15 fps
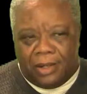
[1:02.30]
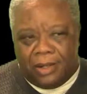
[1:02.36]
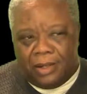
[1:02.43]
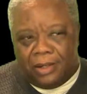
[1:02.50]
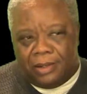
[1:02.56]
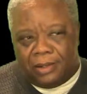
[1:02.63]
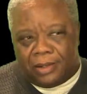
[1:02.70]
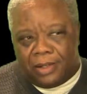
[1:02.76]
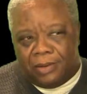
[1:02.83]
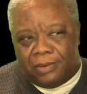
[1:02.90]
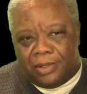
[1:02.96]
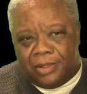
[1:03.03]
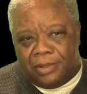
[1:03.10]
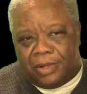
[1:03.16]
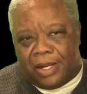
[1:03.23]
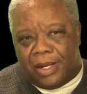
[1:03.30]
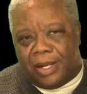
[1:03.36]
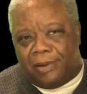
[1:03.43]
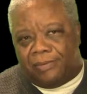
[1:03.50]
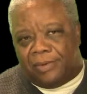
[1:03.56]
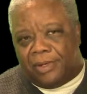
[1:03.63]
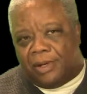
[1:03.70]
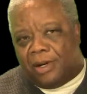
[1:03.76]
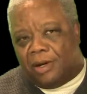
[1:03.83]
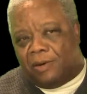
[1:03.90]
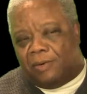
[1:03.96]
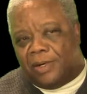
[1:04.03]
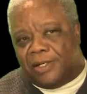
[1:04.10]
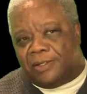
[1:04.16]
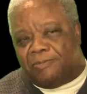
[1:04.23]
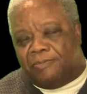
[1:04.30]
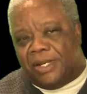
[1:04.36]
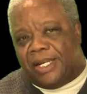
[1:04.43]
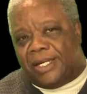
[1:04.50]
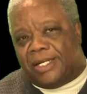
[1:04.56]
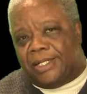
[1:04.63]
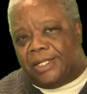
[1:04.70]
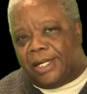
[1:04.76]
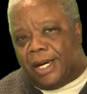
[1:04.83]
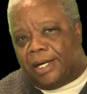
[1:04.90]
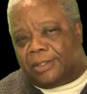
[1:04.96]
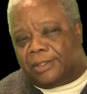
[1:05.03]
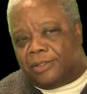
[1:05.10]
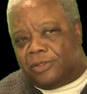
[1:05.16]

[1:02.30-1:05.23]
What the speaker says: Okay, well, I haven't always been Dr.